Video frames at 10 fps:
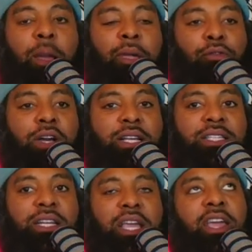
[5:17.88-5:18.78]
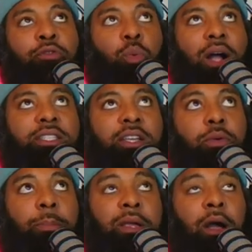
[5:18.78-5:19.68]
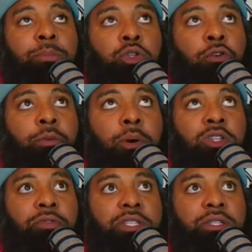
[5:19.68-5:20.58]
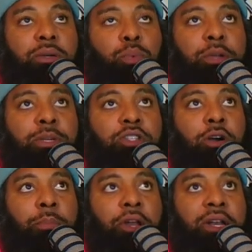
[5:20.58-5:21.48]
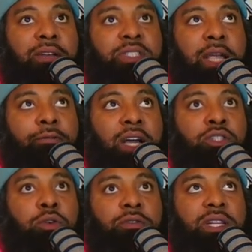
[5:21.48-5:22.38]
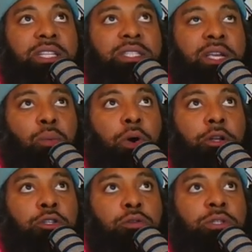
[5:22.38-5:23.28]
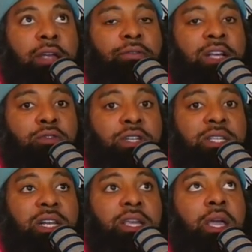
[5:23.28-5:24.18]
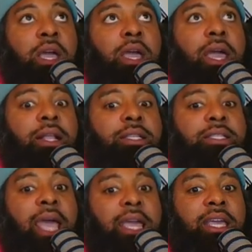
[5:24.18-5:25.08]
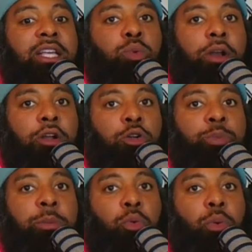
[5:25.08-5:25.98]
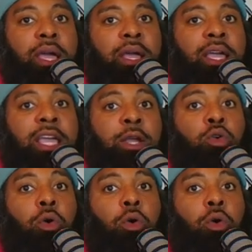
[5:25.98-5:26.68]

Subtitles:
I mean, realistically, if you watch, I mean, I'm sure for most of us, we've been talking about enough Tank fights. You have at least seen 1 or 2 Tank fights recently. Tank is one of those people where he